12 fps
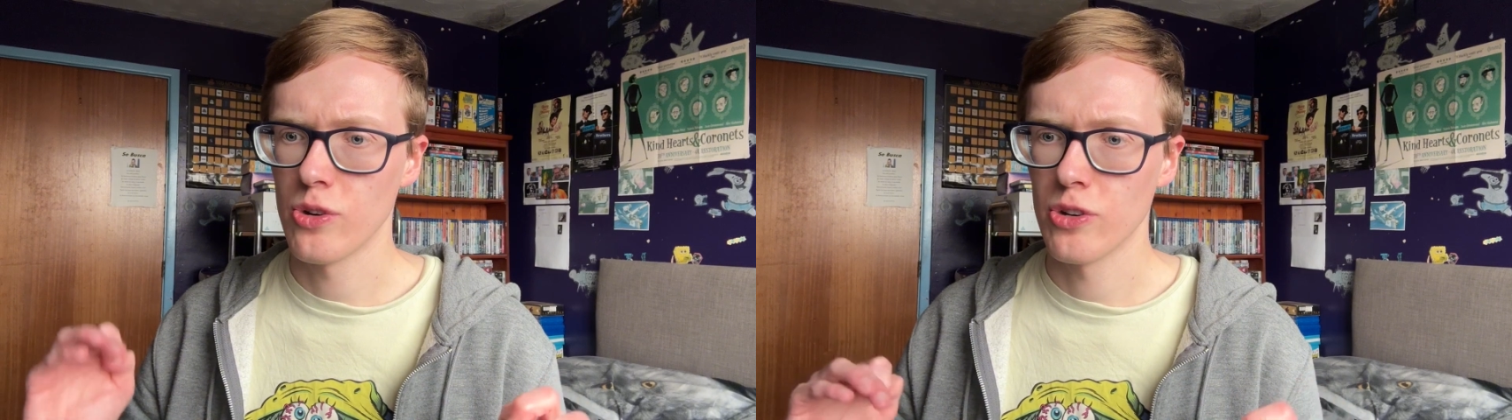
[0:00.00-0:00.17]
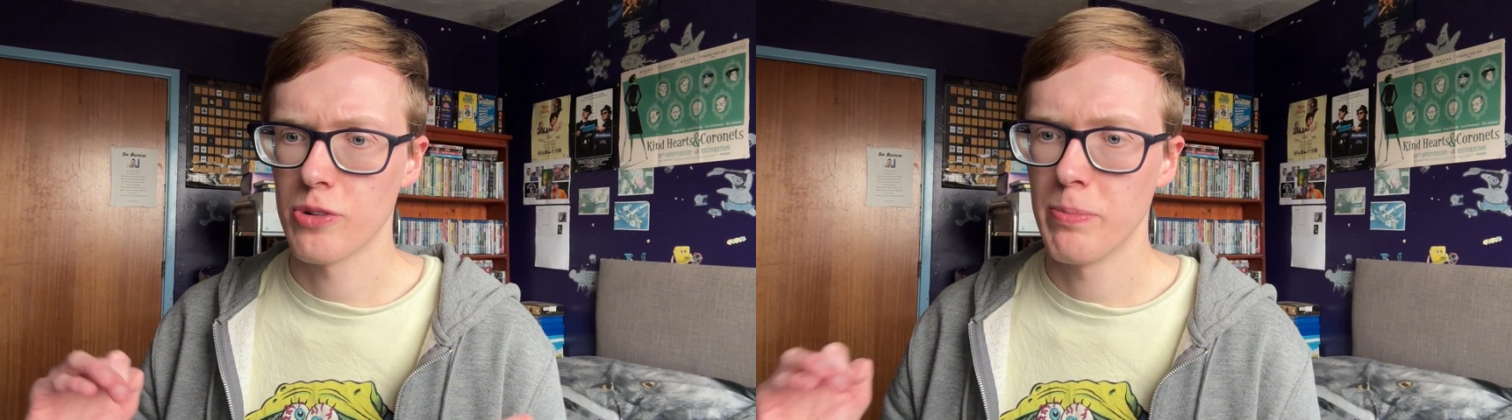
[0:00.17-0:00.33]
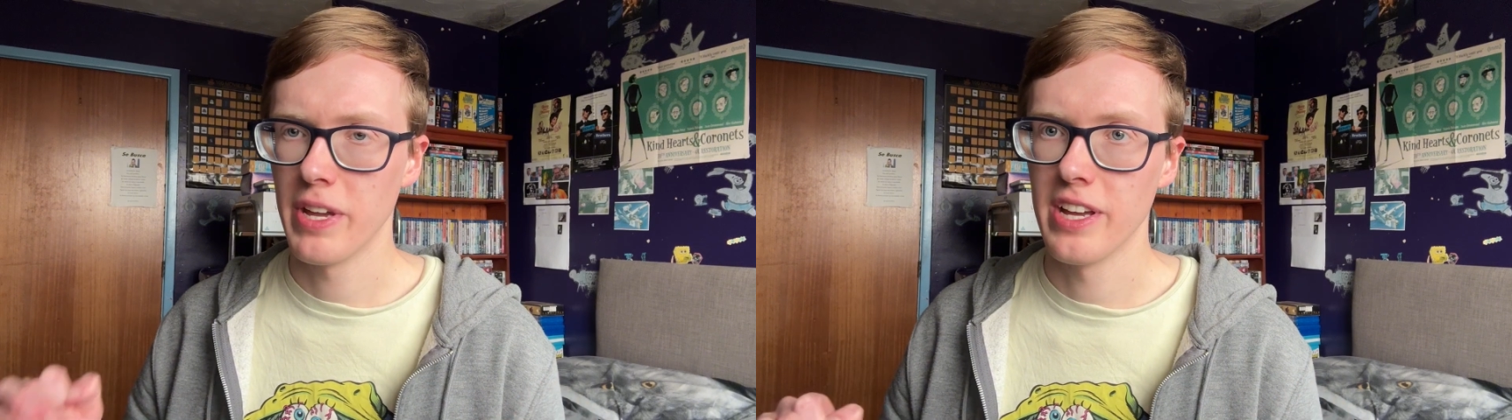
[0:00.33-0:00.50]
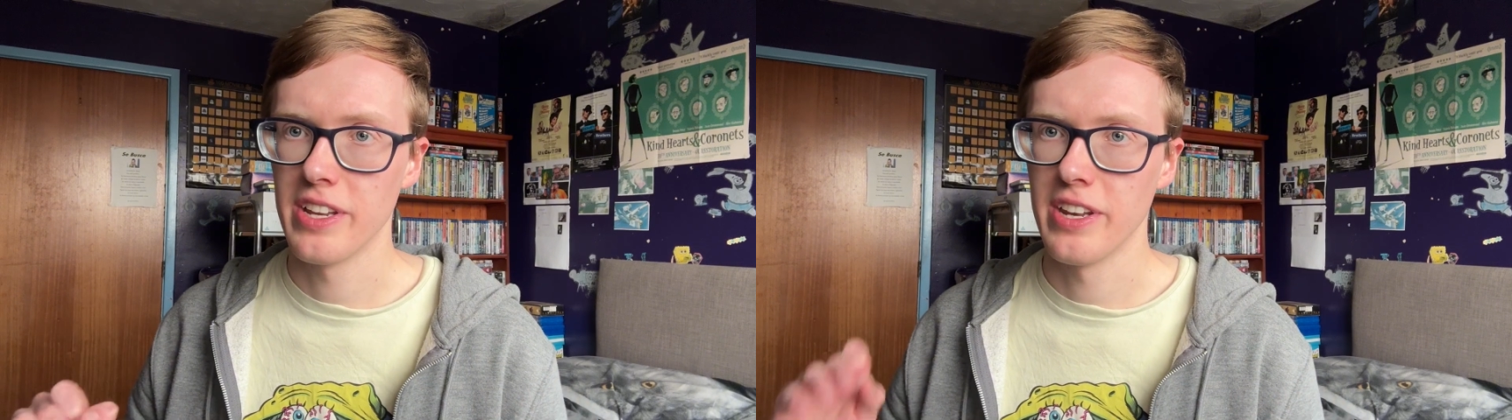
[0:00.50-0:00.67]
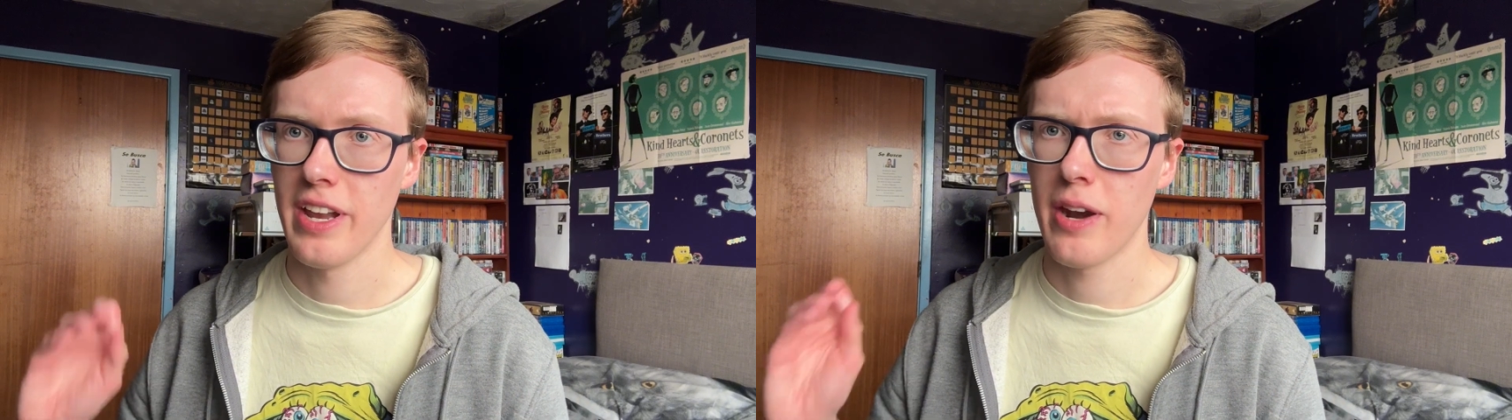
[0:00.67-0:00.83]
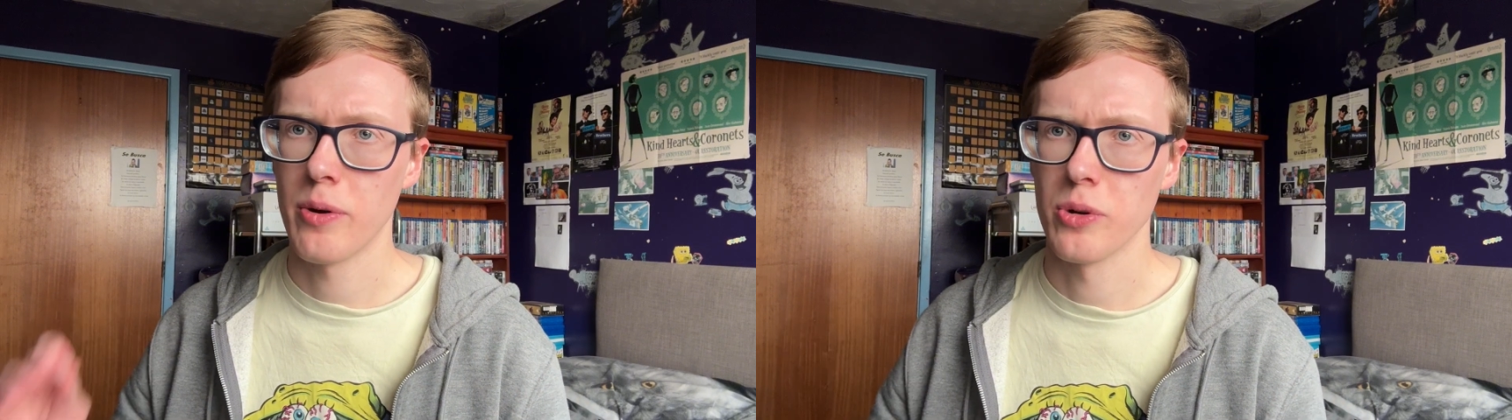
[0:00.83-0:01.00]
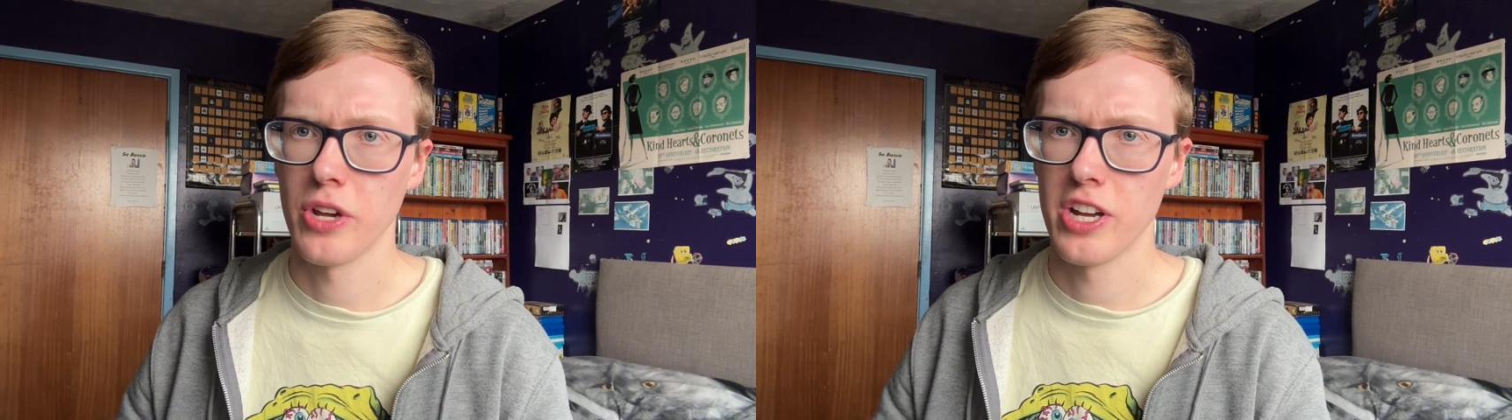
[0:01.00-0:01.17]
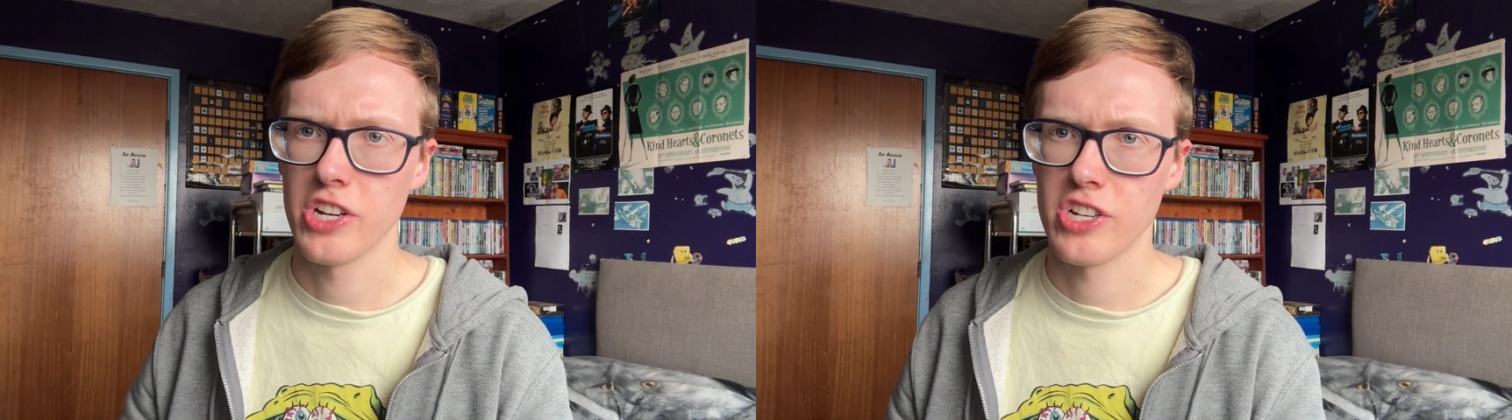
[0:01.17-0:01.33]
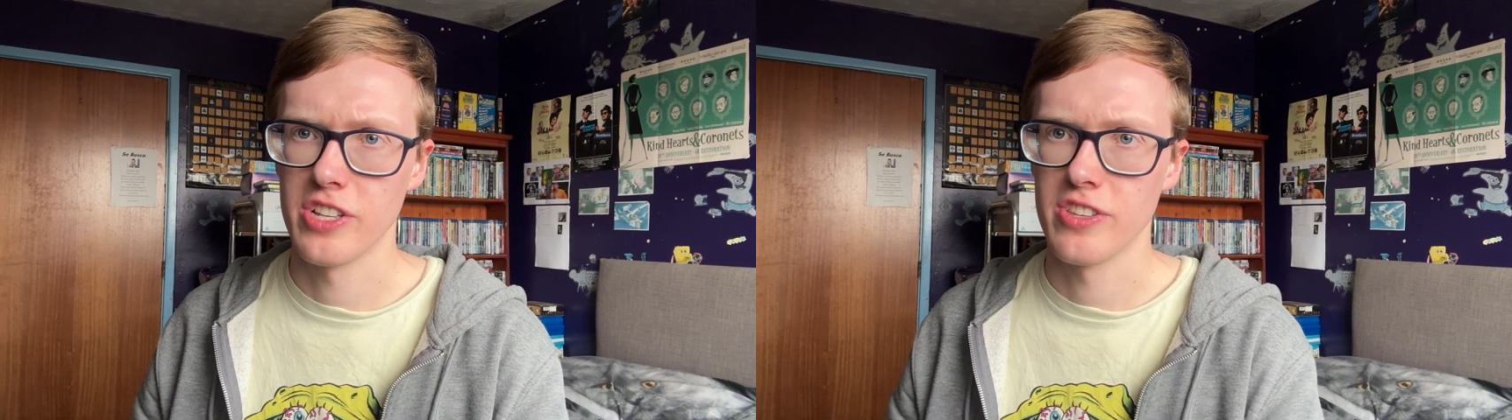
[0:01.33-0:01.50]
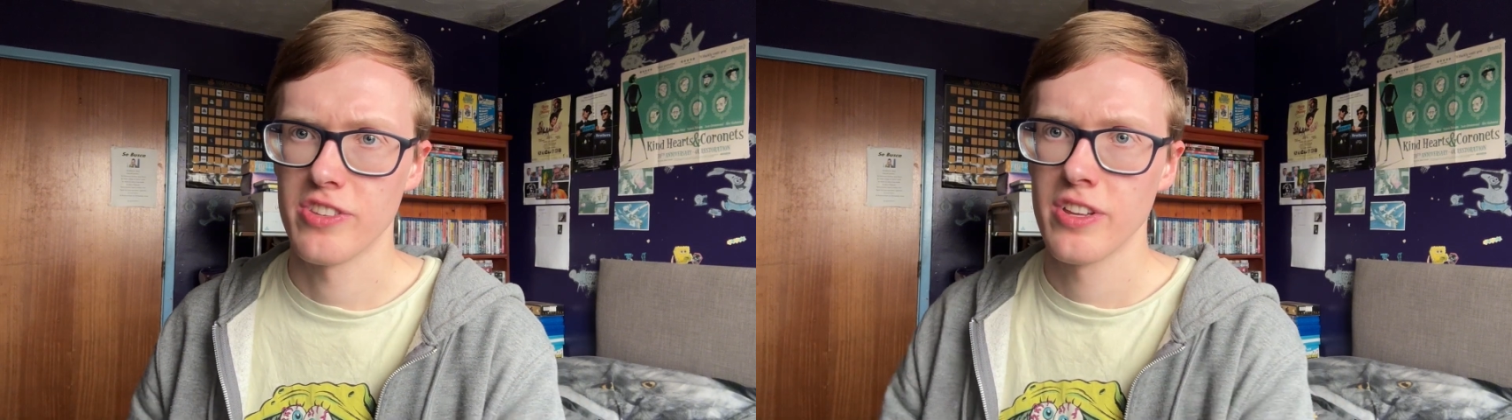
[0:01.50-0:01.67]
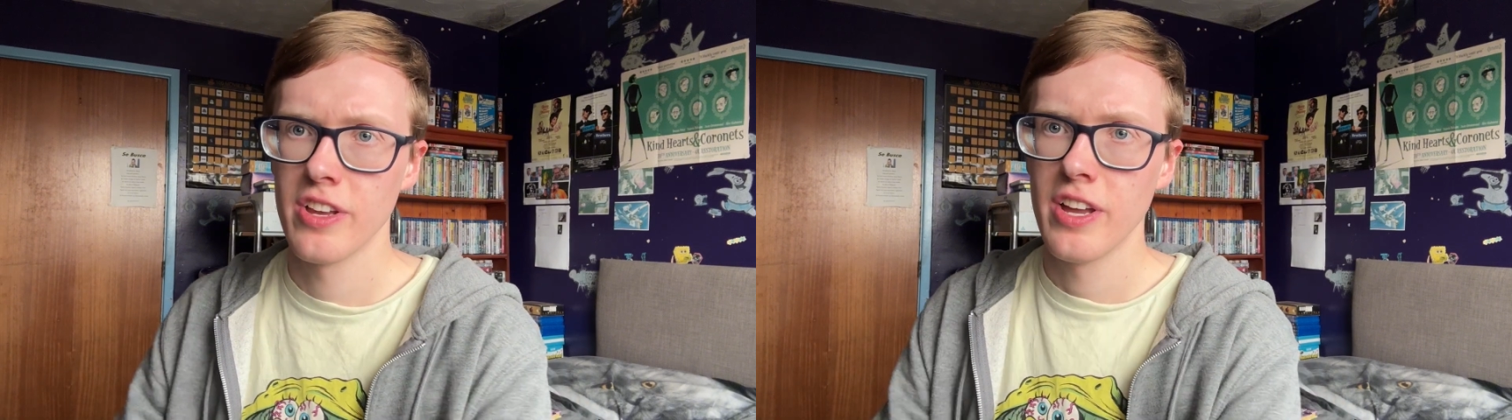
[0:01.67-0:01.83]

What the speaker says: Beard and Harold Hutchins.